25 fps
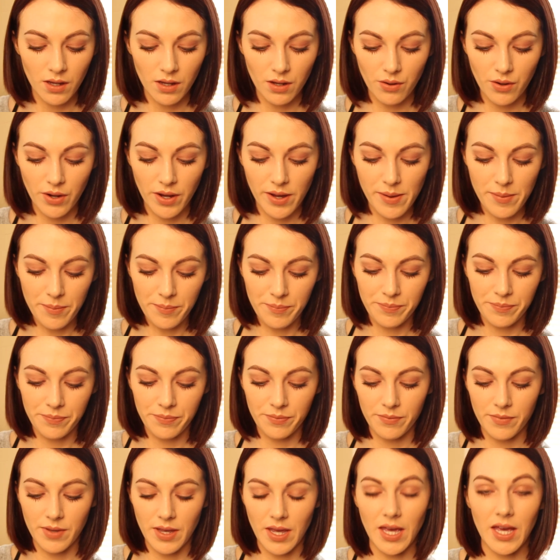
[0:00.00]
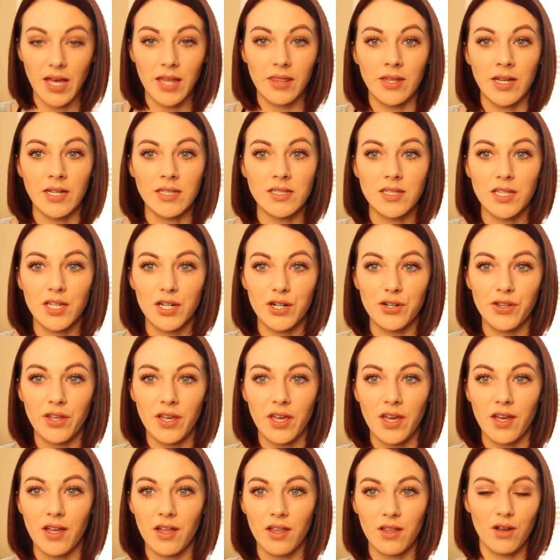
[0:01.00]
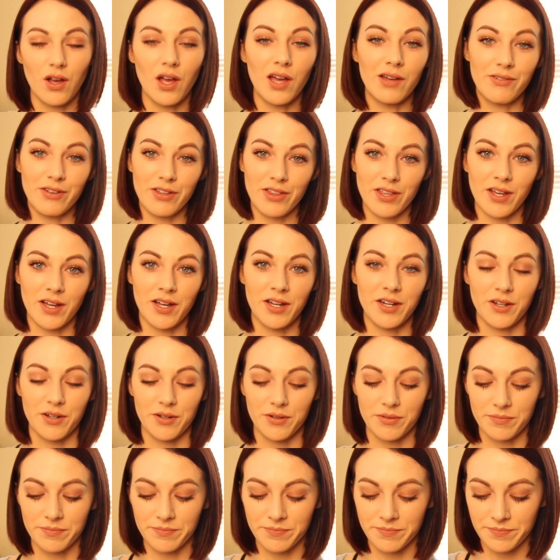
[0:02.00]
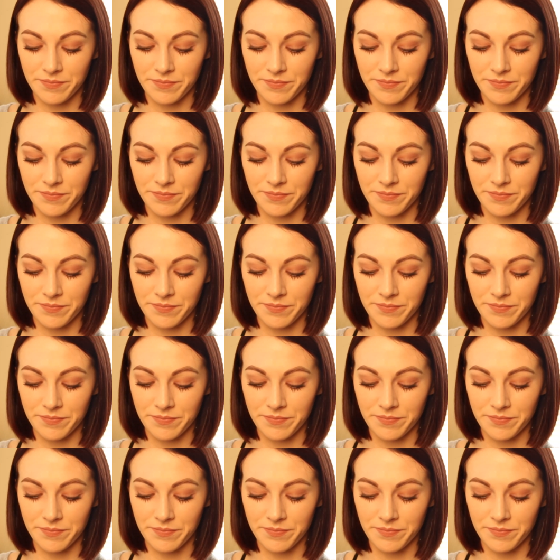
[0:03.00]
Okay, and that's literally everything I do.